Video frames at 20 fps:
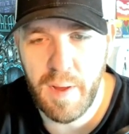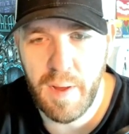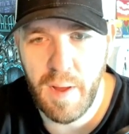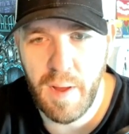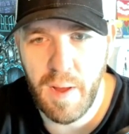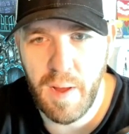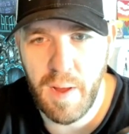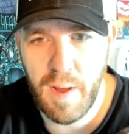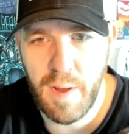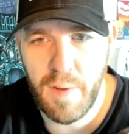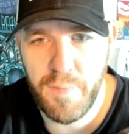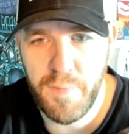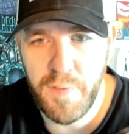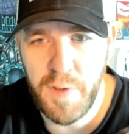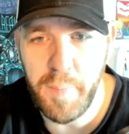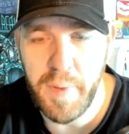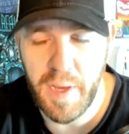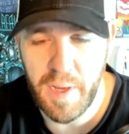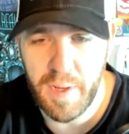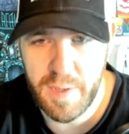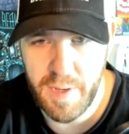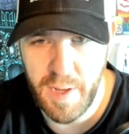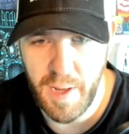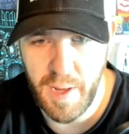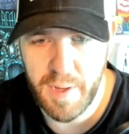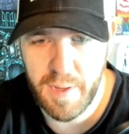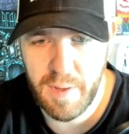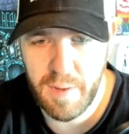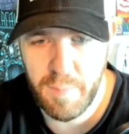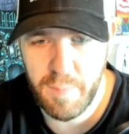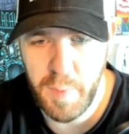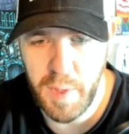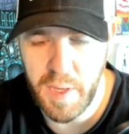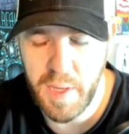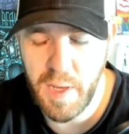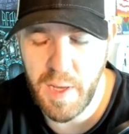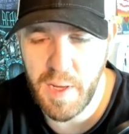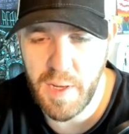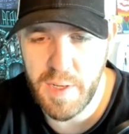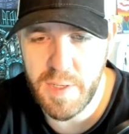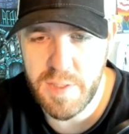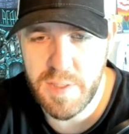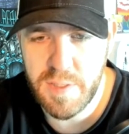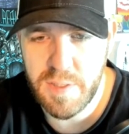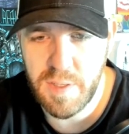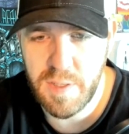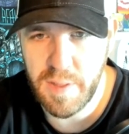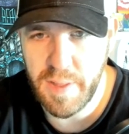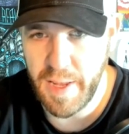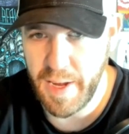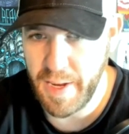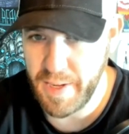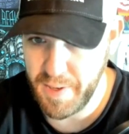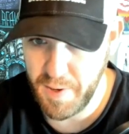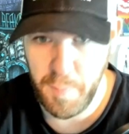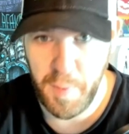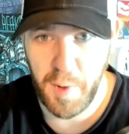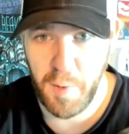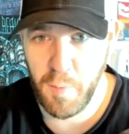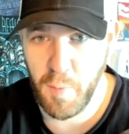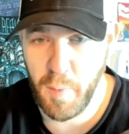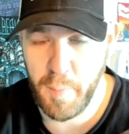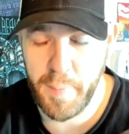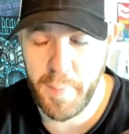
Ephemia deck, because that I did in my